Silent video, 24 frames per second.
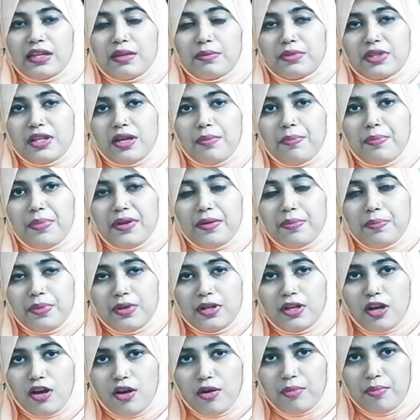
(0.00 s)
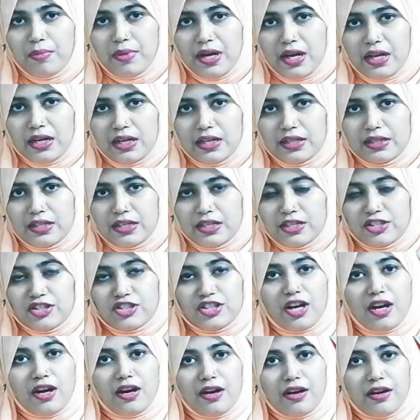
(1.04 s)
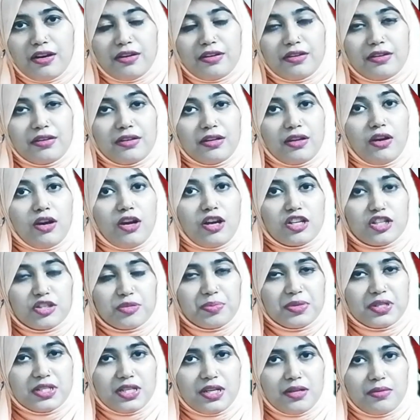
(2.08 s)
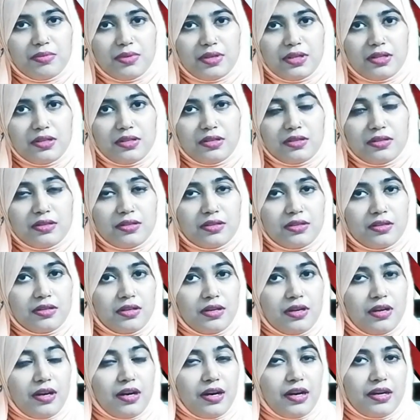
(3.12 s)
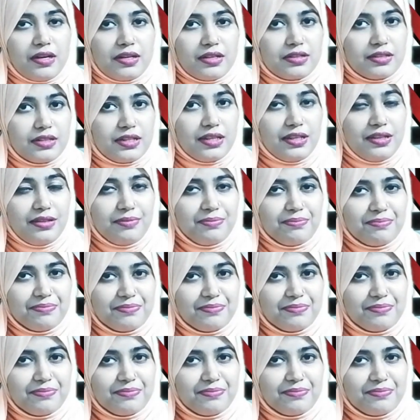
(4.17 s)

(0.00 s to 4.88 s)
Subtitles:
The people of Bangladesh are hospitable, aren't they?